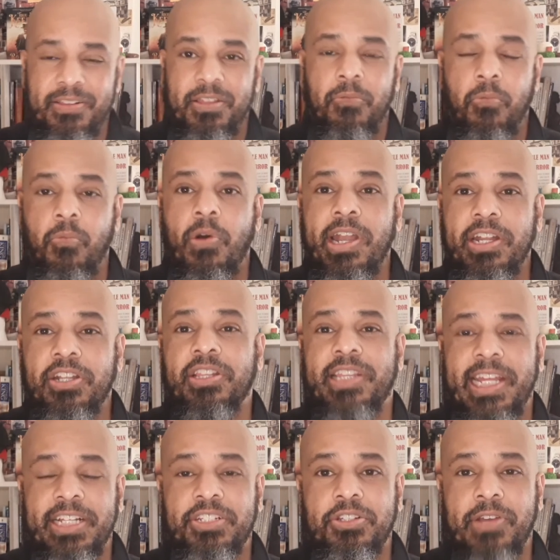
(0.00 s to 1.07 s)
one other
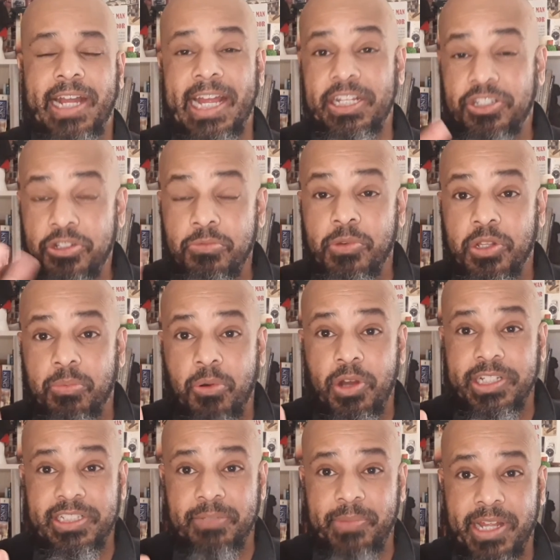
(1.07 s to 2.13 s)
thing too, I got two other
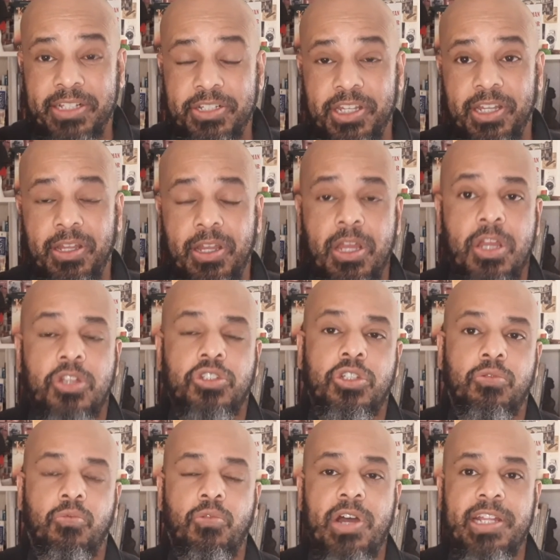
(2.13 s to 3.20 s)
points to make to you. So
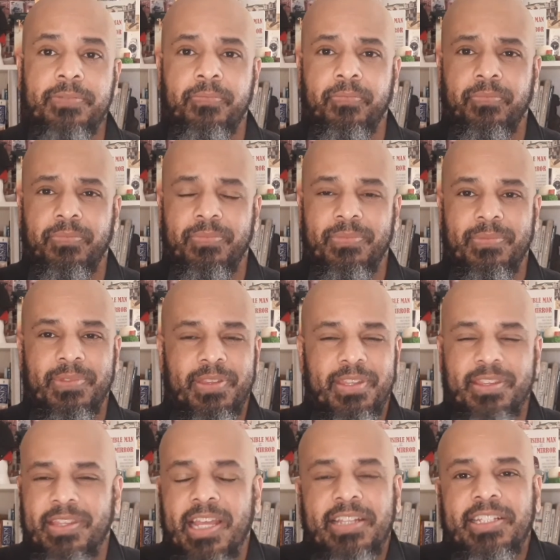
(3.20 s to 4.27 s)
one,
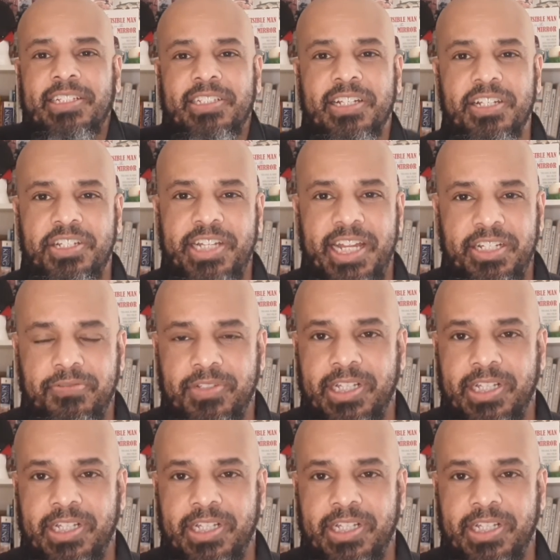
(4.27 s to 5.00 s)
nothing's going to change with